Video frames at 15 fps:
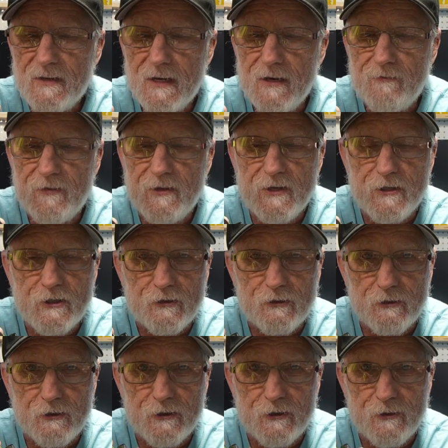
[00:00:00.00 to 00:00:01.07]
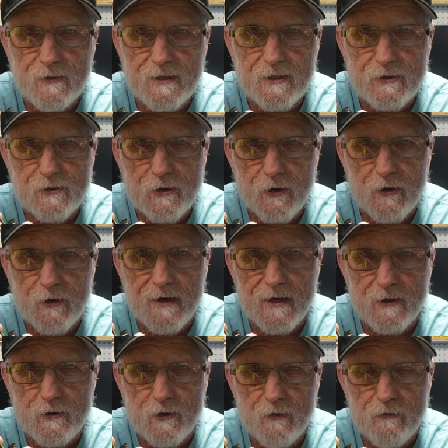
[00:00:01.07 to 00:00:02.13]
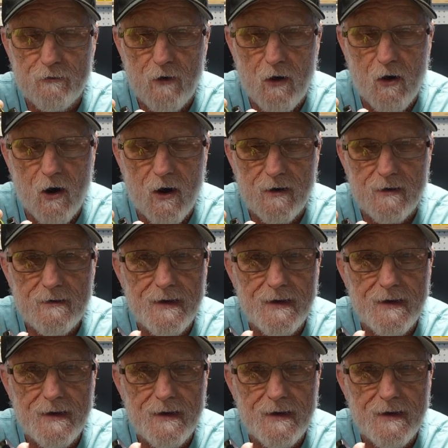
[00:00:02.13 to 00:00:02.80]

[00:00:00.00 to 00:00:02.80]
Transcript: if this screw is turned in too far,